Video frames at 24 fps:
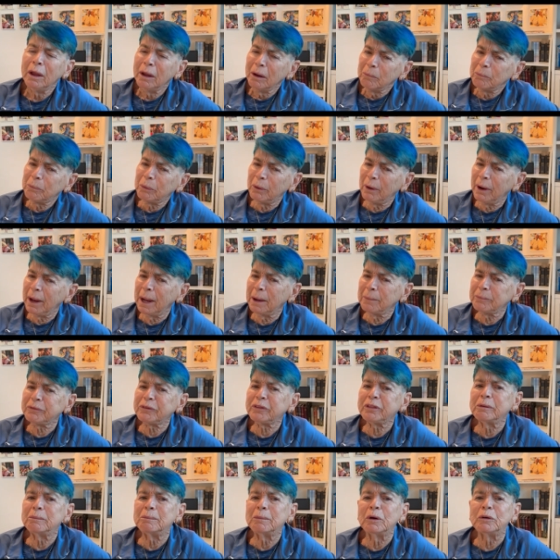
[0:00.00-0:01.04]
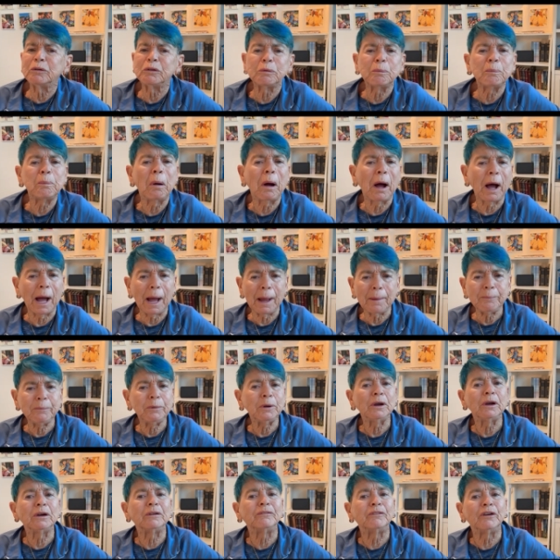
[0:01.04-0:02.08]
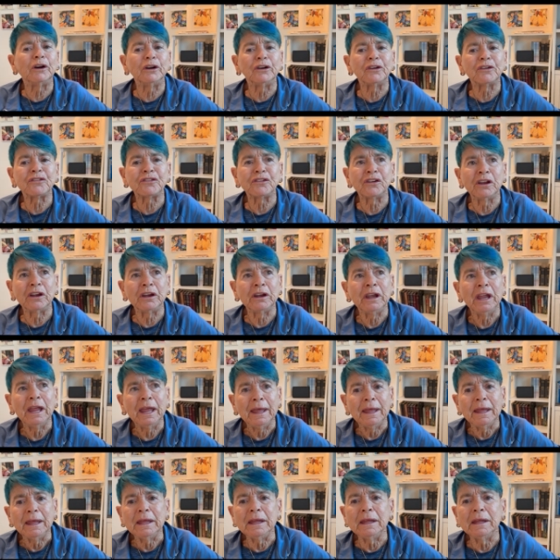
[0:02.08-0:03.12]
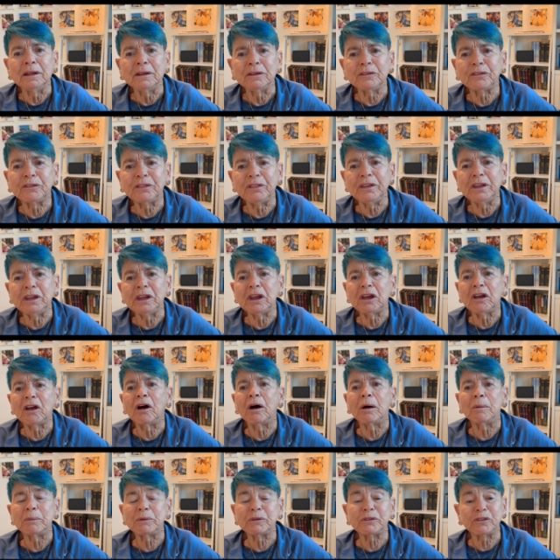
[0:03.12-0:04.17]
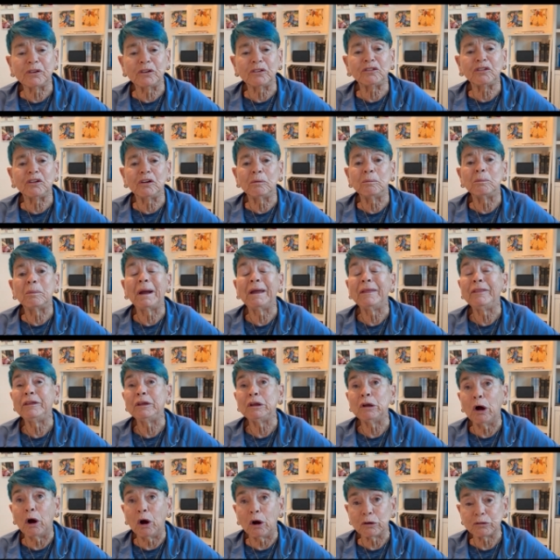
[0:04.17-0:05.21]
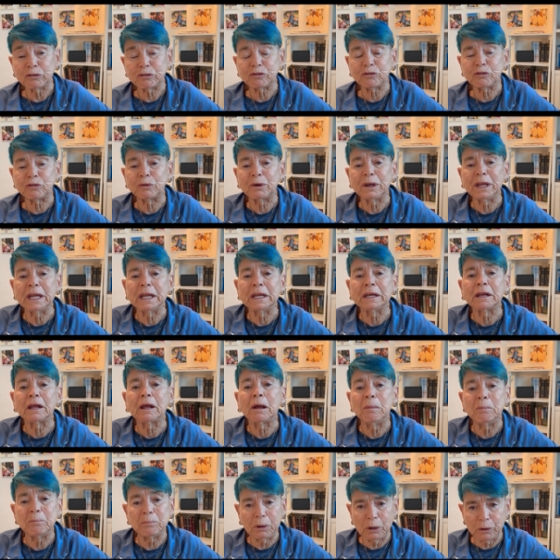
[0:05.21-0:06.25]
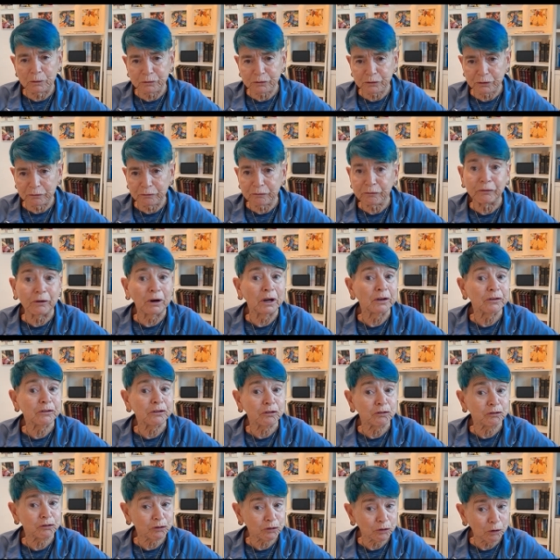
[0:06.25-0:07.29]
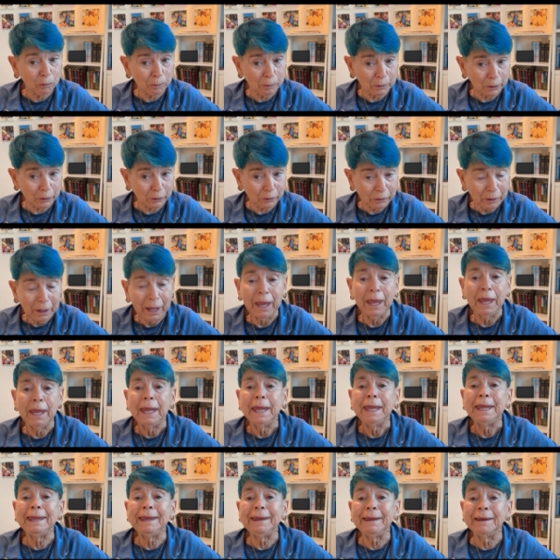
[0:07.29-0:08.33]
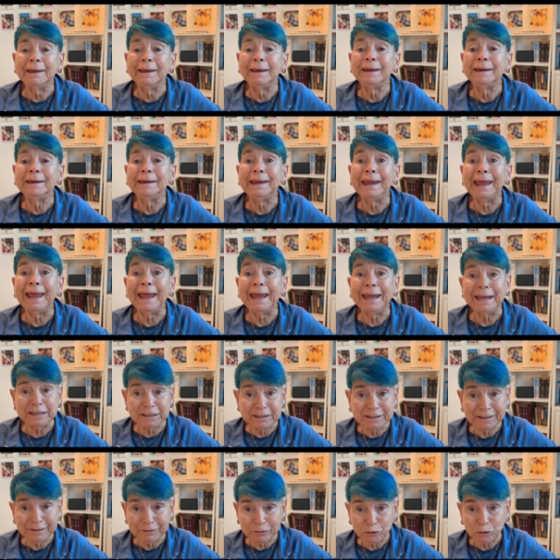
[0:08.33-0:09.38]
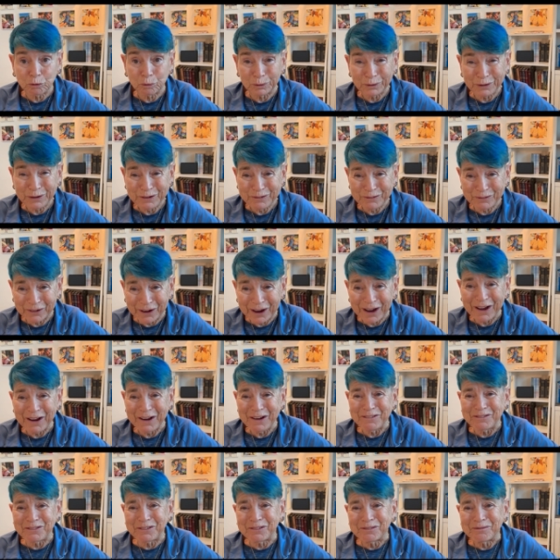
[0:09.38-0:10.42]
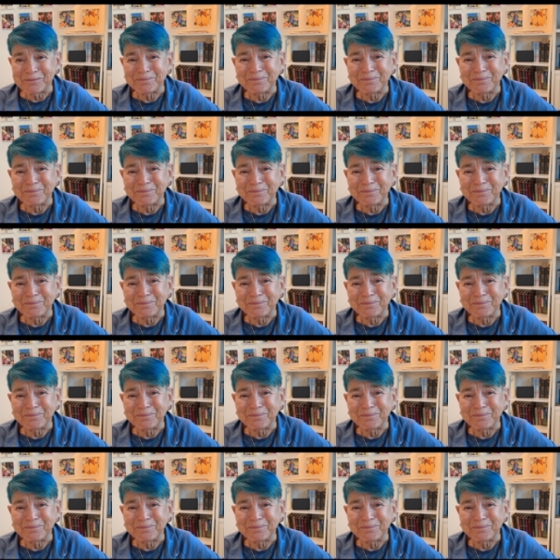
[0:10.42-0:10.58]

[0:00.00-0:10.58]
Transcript: Perhaps the most popular version is the composition by the Austrian composer Franz Schubert in 1825.